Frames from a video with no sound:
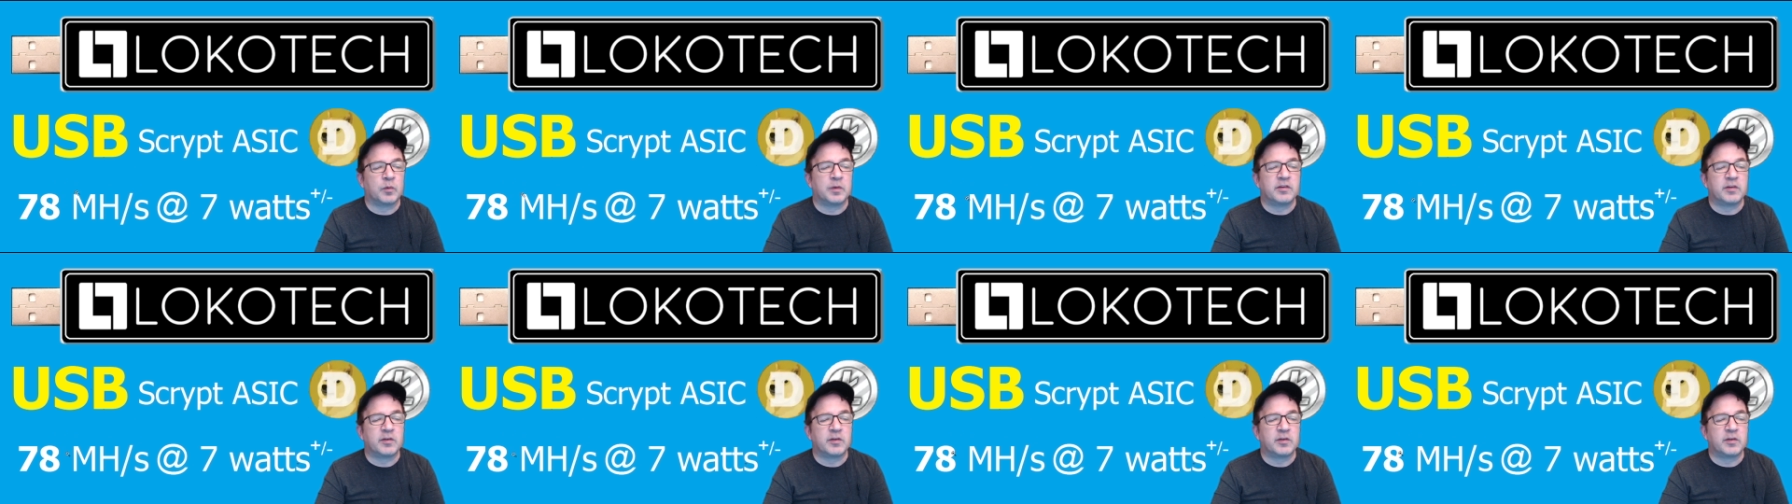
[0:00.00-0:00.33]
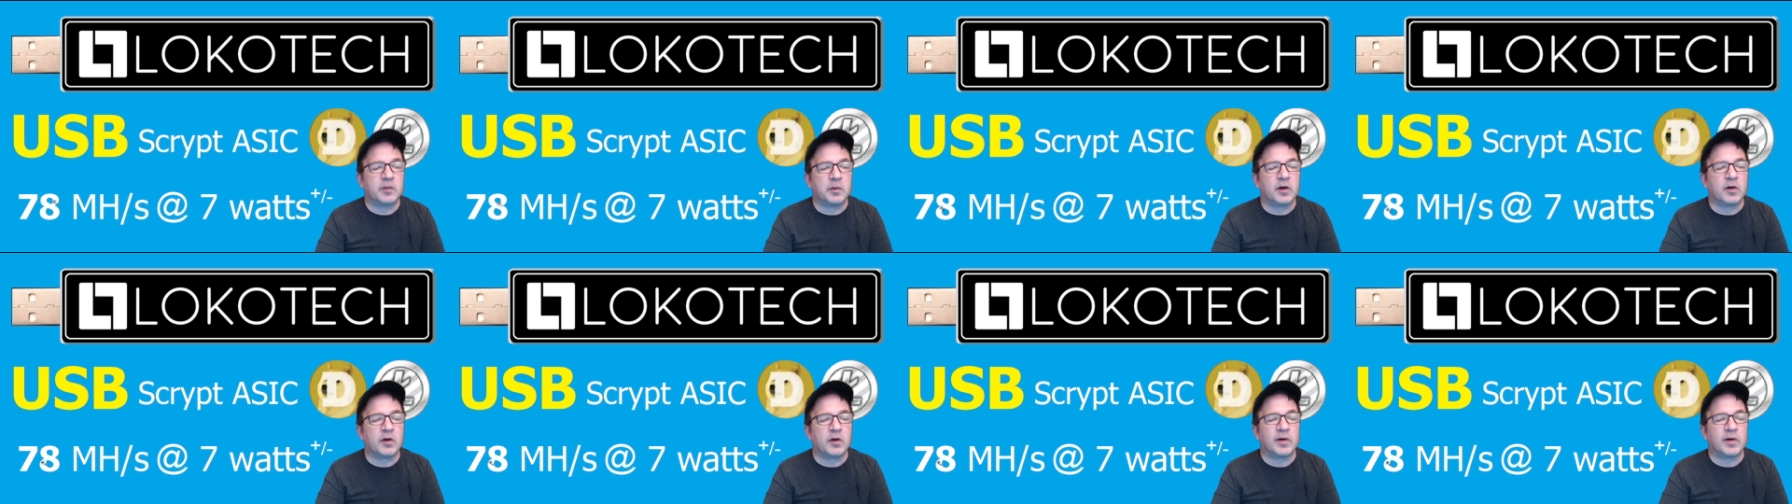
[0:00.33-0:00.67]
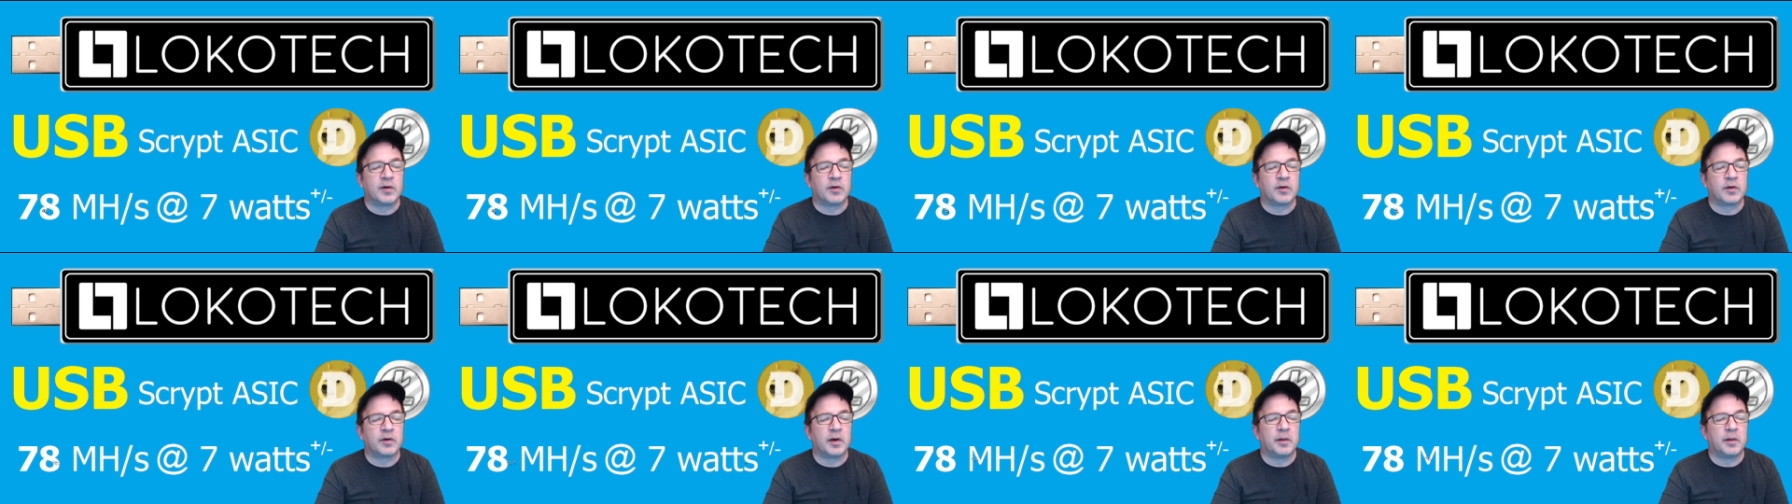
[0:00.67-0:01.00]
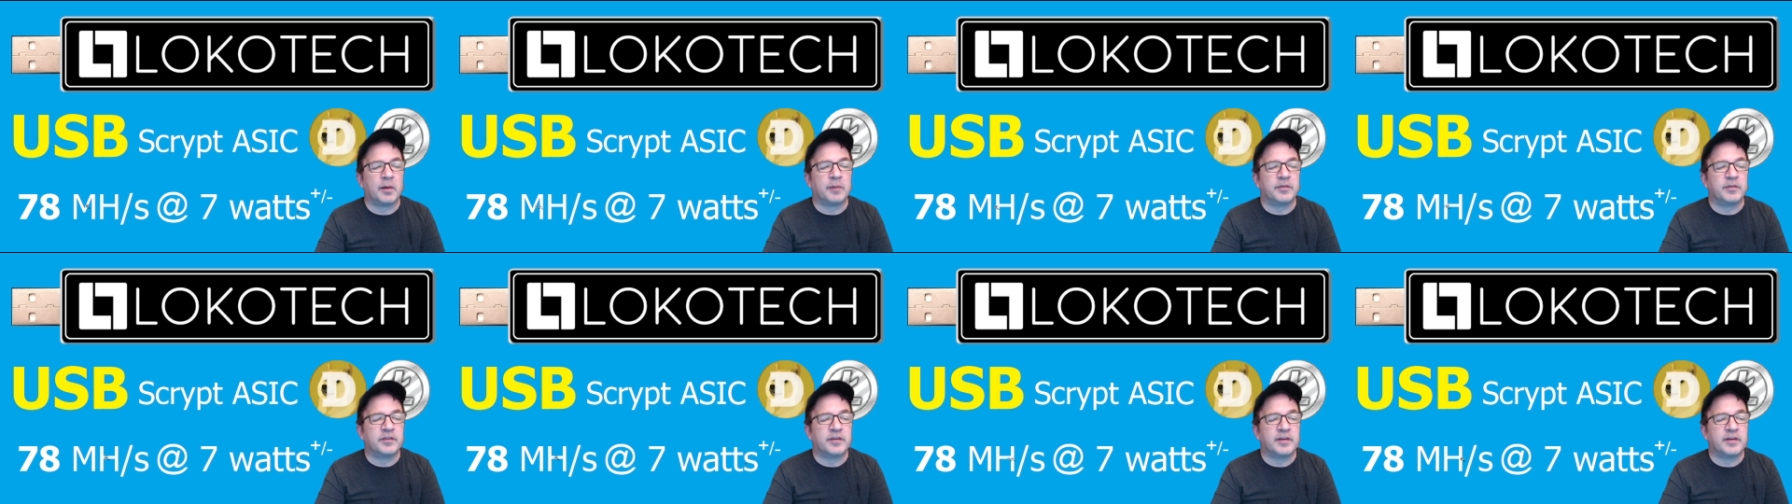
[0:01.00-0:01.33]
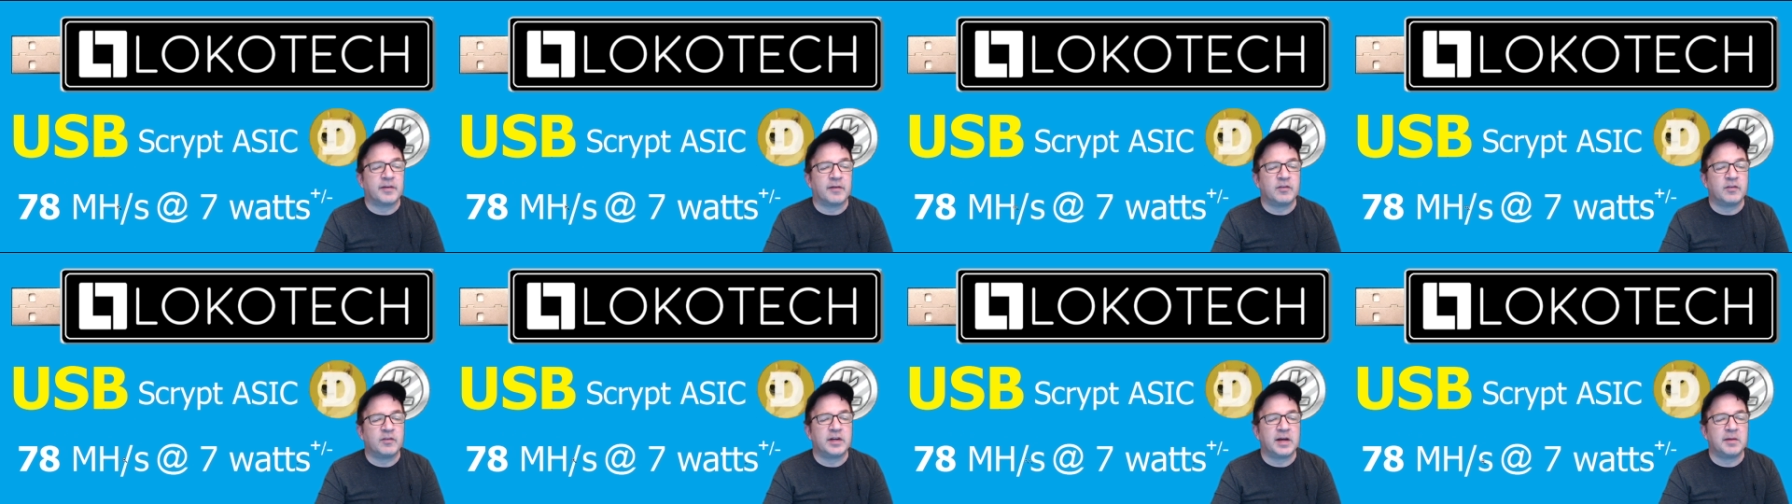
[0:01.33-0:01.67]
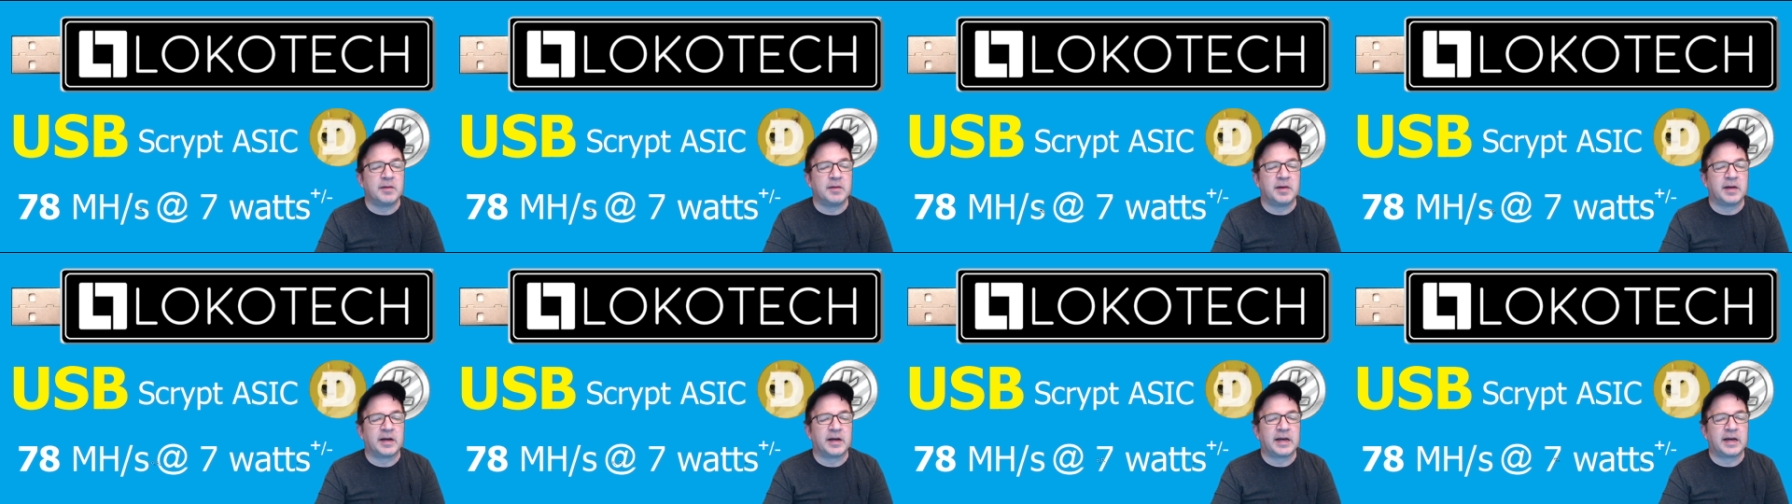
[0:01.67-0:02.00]
somewhere around 78
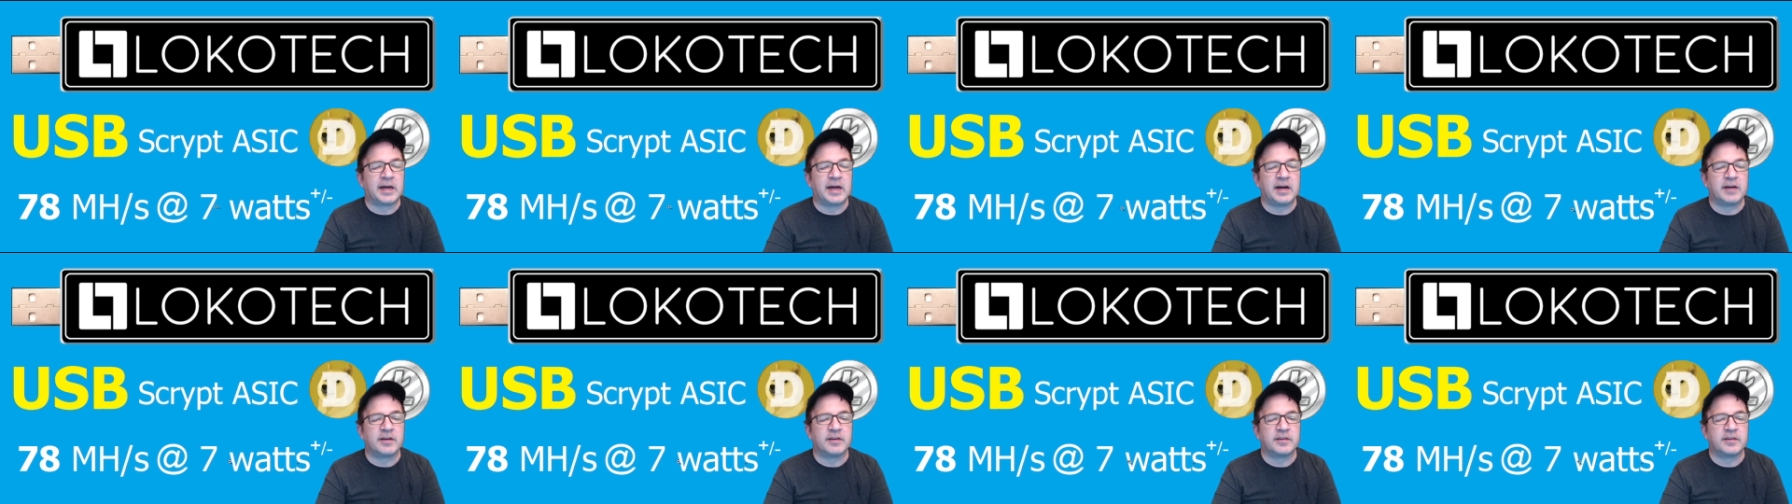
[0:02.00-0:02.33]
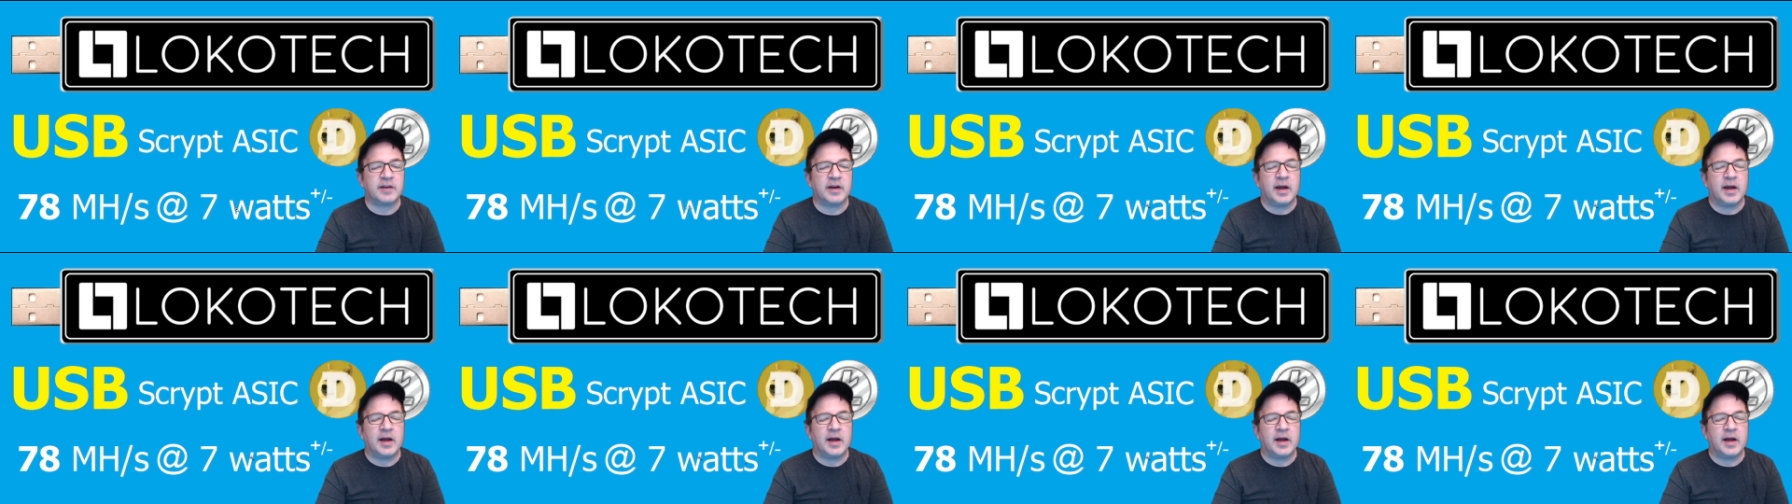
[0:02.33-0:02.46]
megahash